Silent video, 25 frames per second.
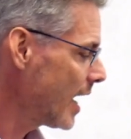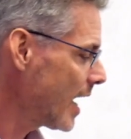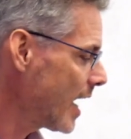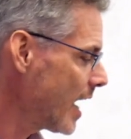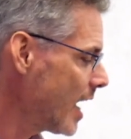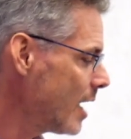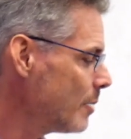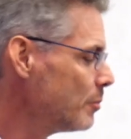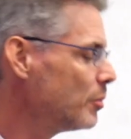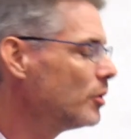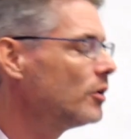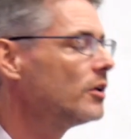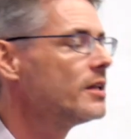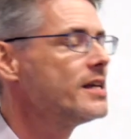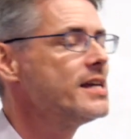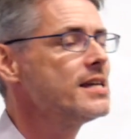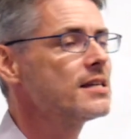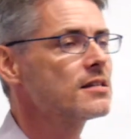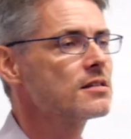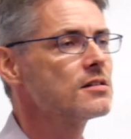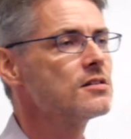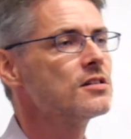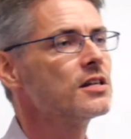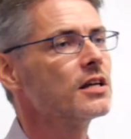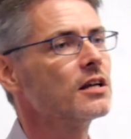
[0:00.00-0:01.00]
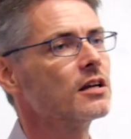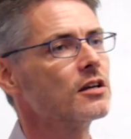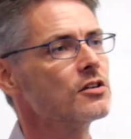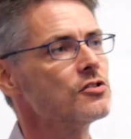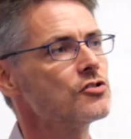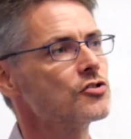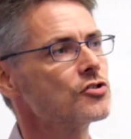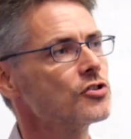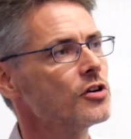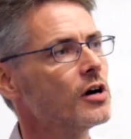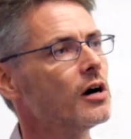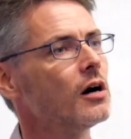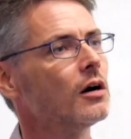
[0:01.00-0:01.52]
Apple isn't in
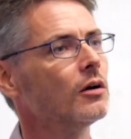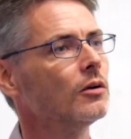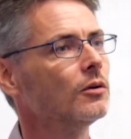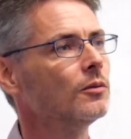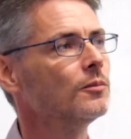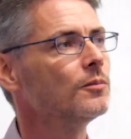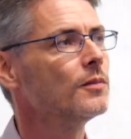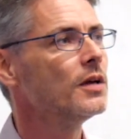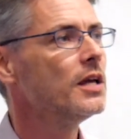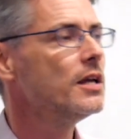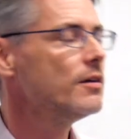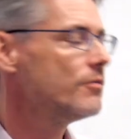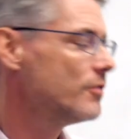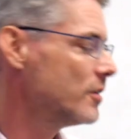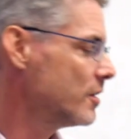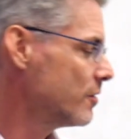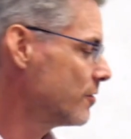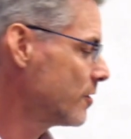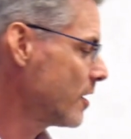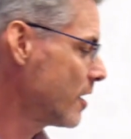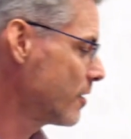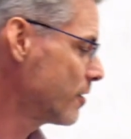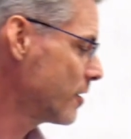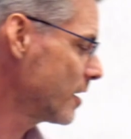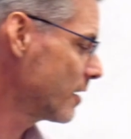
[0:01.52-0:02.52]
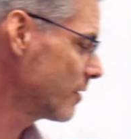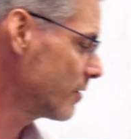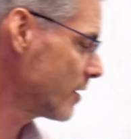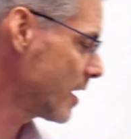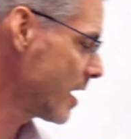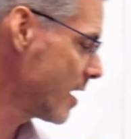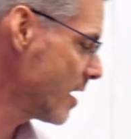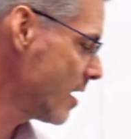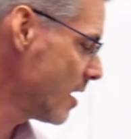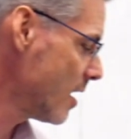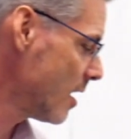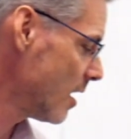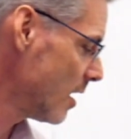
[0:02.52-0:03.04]
control, even if they think they
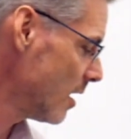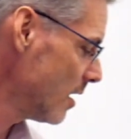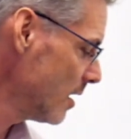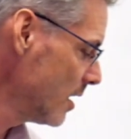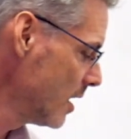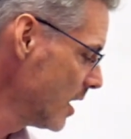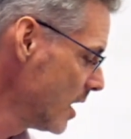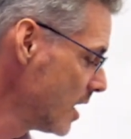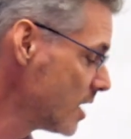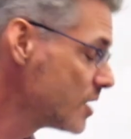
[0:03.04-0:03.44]
are.